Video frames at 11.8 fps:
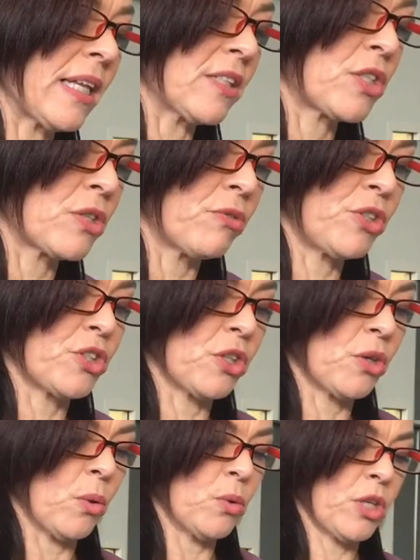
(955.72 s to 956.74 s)
that's the route she'll
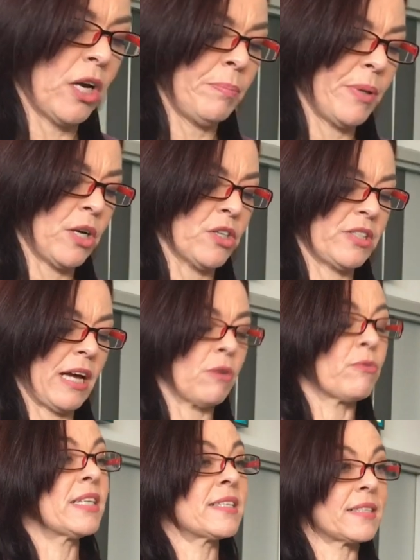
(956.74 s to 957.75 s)
go down because that
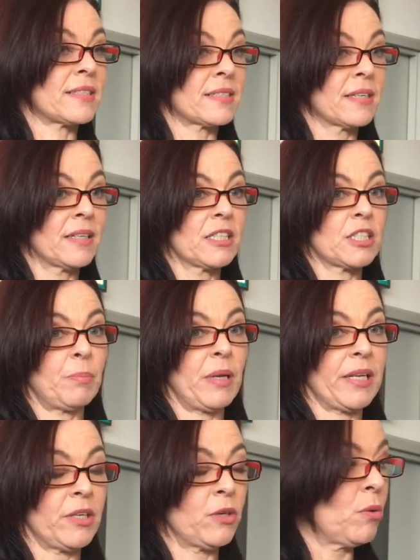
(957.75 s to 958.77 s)
risks
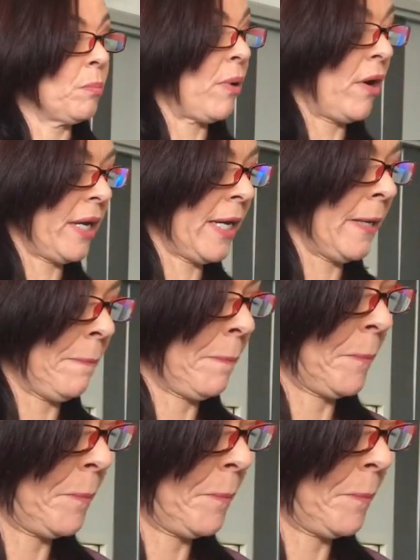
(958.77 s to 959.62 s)
splitting her own party.